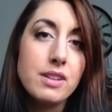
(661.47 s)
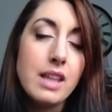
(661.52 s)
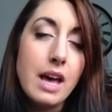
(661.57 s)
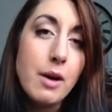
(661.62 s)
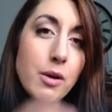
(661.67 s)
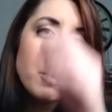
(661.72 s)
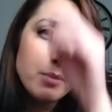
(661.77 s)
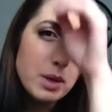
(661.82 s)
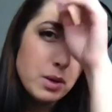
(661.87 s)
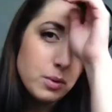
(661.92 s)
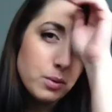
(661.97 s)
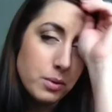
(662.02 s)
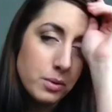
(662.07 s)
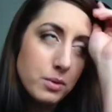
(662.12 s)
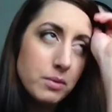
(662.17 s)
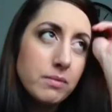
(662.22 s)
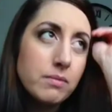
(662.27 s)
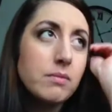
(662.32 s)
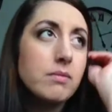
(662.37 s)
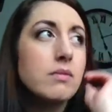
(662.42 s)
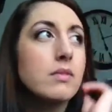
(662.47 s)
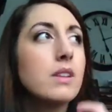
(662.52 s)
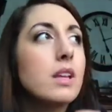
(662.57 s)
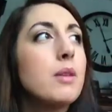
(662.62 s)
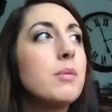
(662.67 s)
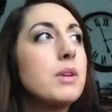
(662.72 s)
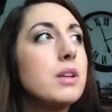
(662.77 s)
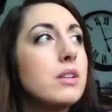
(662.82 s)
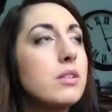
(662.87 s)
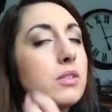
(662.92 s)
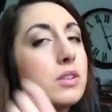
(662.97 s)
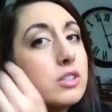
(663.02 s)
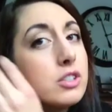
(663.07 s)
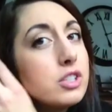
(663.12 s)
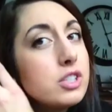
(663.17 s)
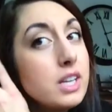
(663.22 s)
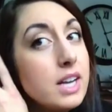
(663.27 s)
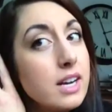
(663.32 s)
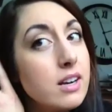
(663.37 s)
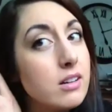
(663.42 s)
That would be cool. I mean, you could
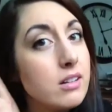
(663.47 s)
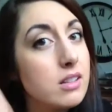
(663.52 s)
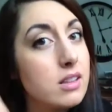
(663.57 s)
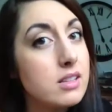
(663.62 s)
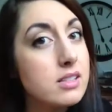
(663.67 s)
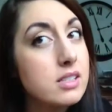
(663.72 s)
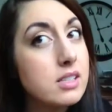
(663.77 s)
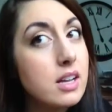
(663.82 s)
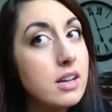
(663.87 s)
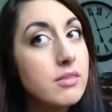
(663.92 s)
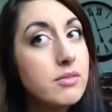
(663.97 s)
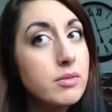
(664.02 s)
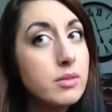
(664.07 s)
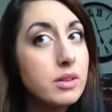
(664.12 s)
share the stuff